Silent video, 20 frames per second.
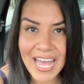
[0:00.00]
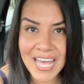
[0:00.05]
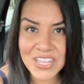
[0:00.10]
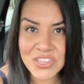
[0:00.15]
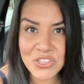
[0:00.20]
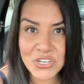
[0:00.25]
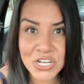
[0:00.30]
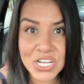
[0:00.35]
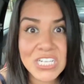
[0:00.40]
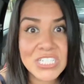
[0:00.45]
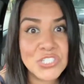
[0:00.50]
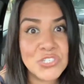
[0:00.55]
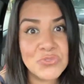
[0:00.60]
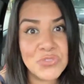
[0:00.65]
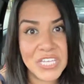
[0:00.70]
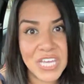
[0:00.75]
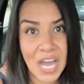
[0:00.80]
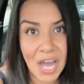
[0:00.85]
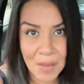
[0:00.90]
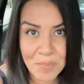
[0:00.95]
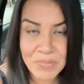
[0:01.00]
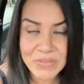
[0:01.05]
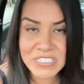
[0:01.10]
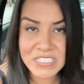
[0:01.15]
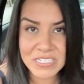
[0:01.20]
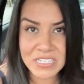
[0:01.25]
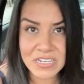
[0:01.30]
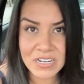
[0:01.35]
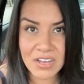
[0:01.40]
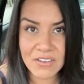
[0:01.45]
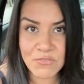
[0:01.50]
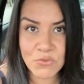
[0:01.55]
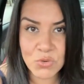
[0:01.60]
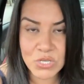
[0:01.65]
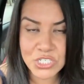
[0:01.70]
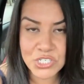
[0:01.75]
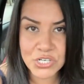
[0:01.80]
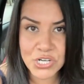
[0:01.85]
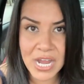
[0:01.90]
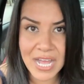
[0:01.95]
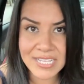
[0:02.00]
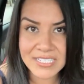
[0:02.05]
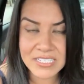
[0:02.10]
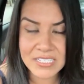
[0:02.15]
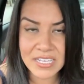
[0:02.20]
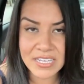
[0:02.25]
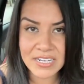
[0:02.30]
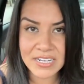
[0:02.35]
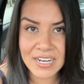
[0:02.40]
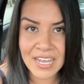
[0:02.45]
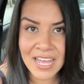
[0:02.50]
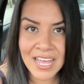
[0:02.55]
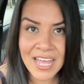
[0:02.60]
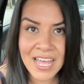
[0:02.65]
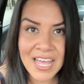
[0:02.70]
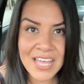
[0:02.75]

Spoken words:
and they're going to do the opposite of what you're asking.